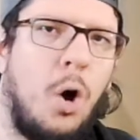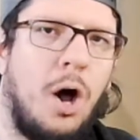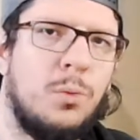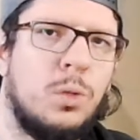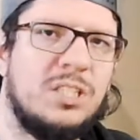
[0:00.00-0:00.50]

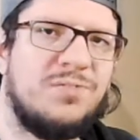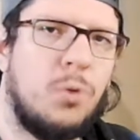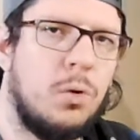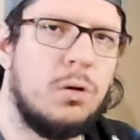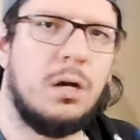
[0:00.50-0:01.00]
onwards
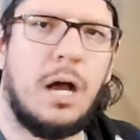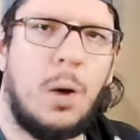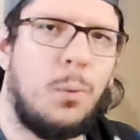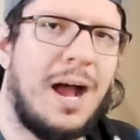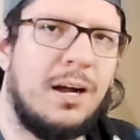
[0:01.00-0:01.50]
for a
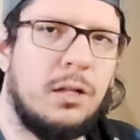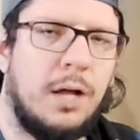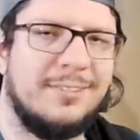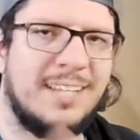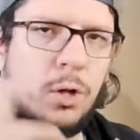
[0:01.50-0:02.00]
while
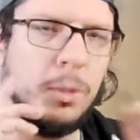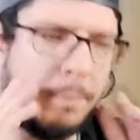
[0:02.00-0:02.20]
until